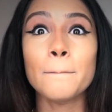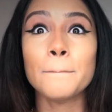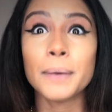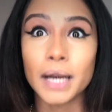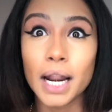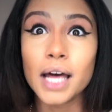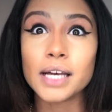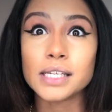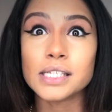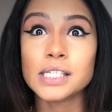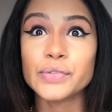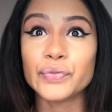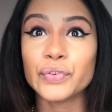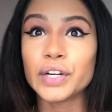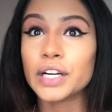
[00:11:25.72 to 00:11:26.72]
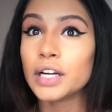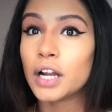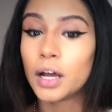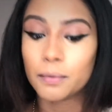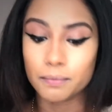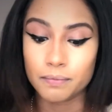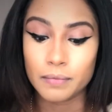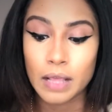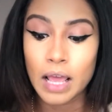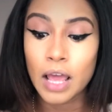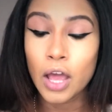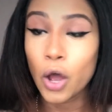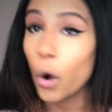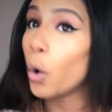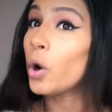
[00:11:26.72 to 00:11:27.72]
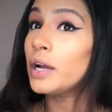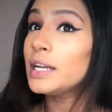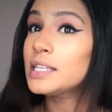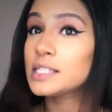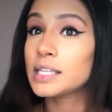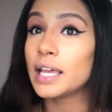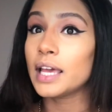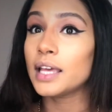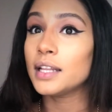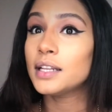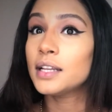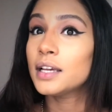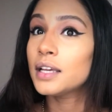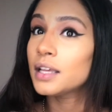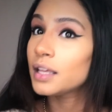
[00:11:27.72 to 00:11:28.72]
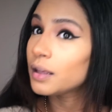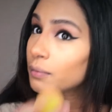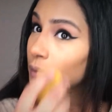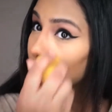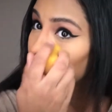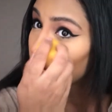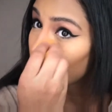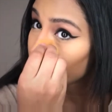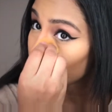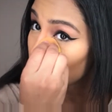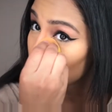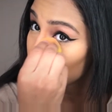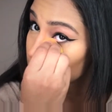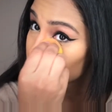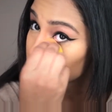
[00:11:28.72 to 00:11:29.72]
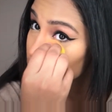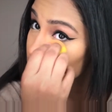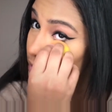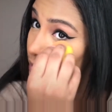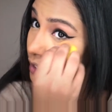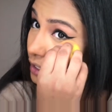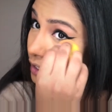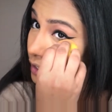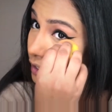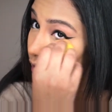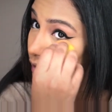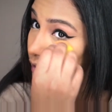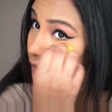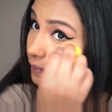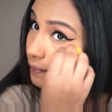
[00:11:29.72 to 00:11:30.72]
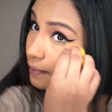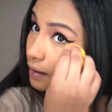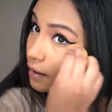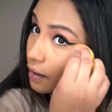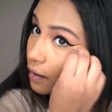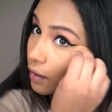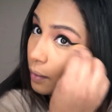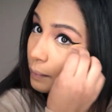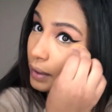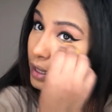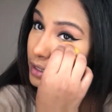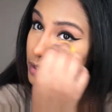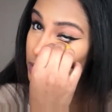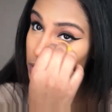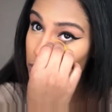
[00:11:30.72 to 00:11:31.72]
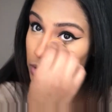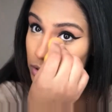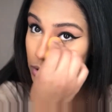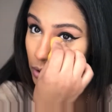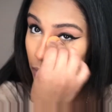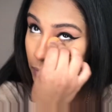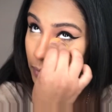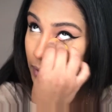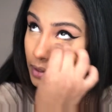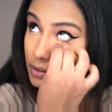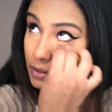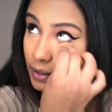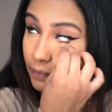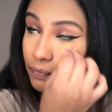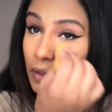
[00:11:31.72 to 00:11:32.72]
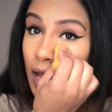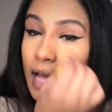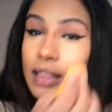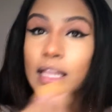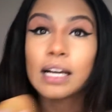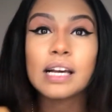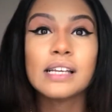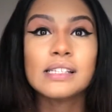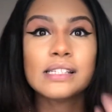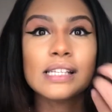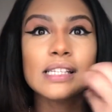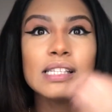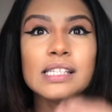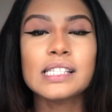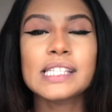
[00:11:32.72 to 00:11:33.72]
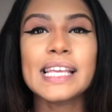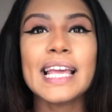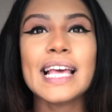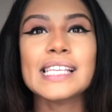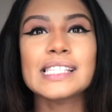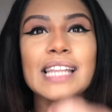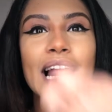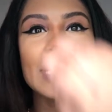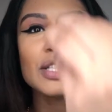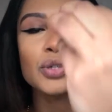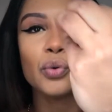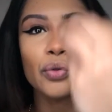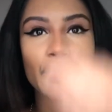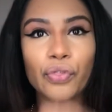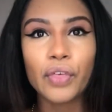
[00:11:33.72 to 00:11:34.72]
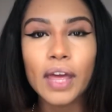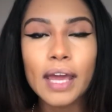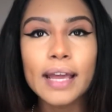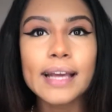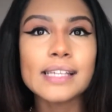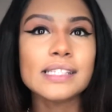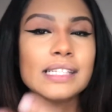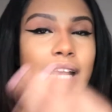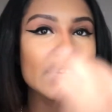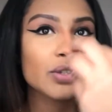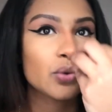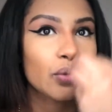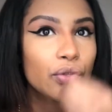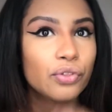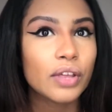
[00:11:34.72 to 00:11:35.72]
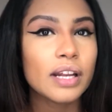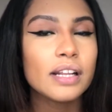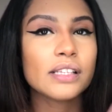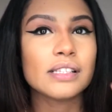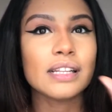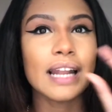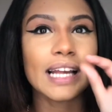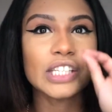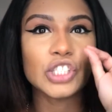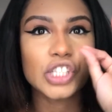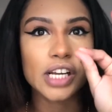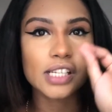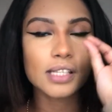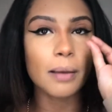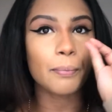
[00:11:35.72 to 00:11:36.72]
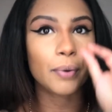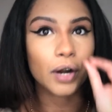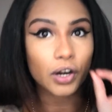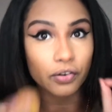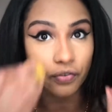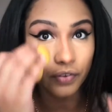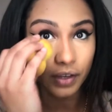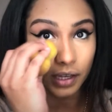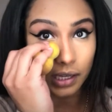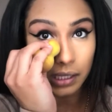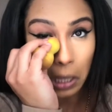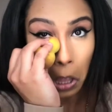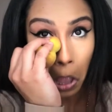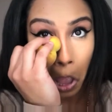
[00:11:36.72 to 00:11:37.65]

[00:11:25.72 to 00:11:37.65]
plus for oily skin. People have oily skin. Oh my god, this is so amazing. The consistency is not too thick, it's not too thin, it's like just perfect.